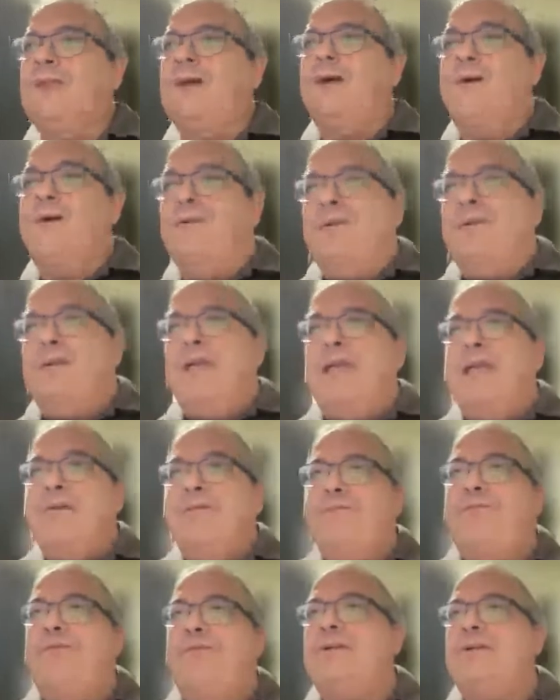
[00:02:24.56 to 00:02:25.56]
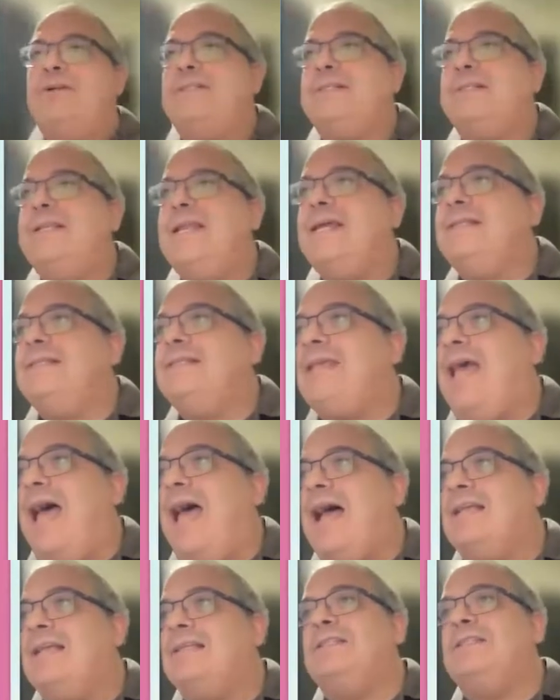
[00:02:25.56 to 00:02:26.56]
Okay, first let's
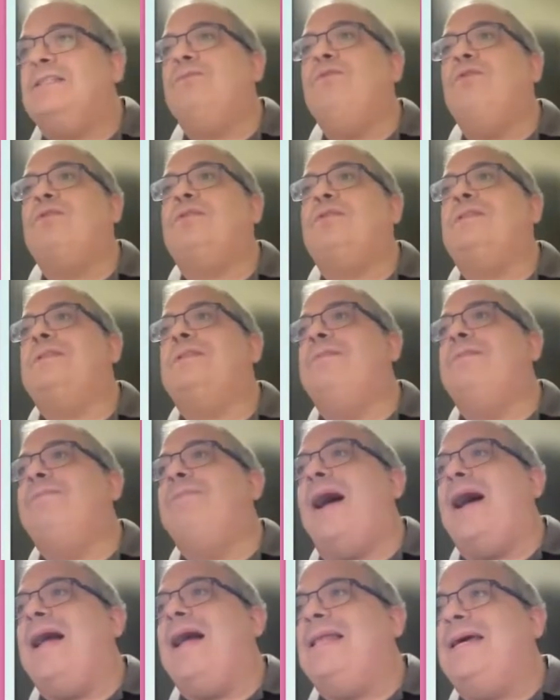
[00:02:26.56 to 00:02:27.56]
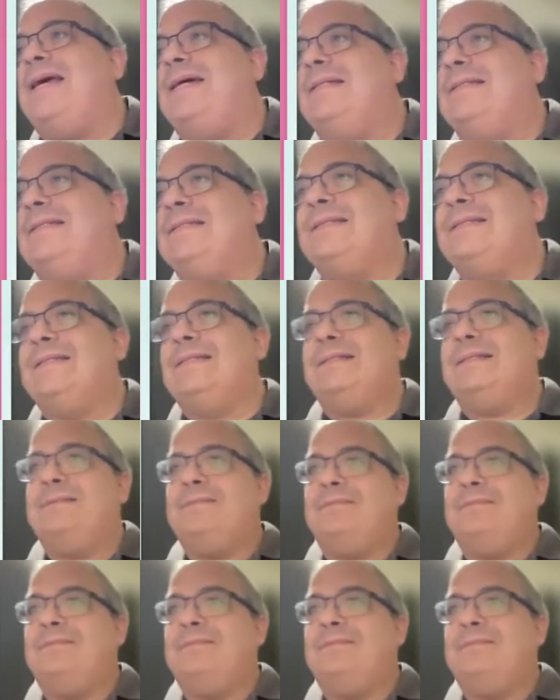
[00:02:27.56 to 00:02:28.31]
ask what's the balance,